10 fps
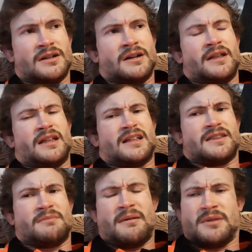I think
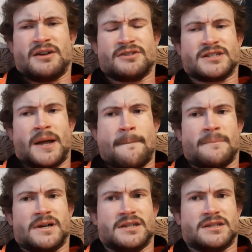maybe there are some
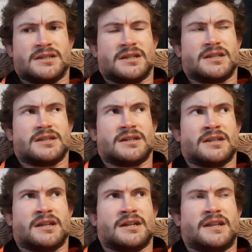bits that,
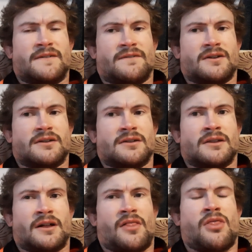that are different,
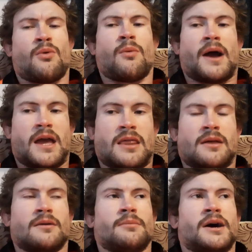like the way
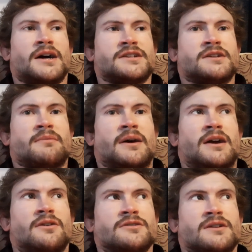that the parts are
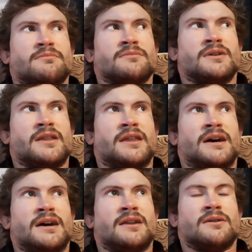made or something like
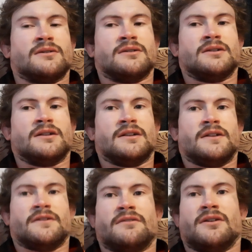that, or
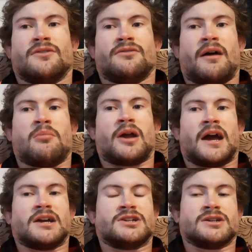you know,
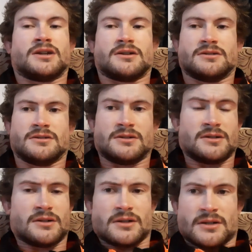fabrication,
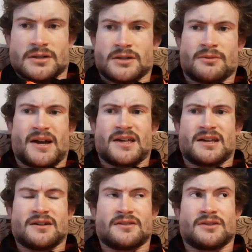the way
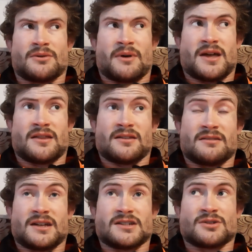the way that
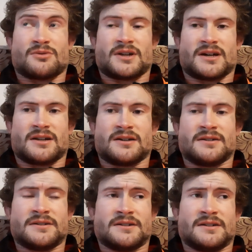that's all done
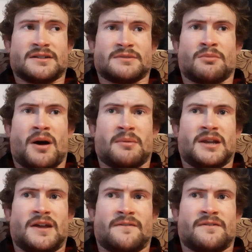might be
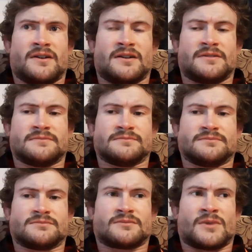different,
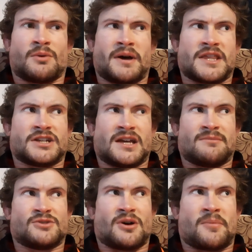the way the
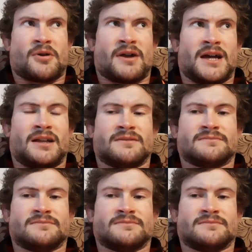teams operate.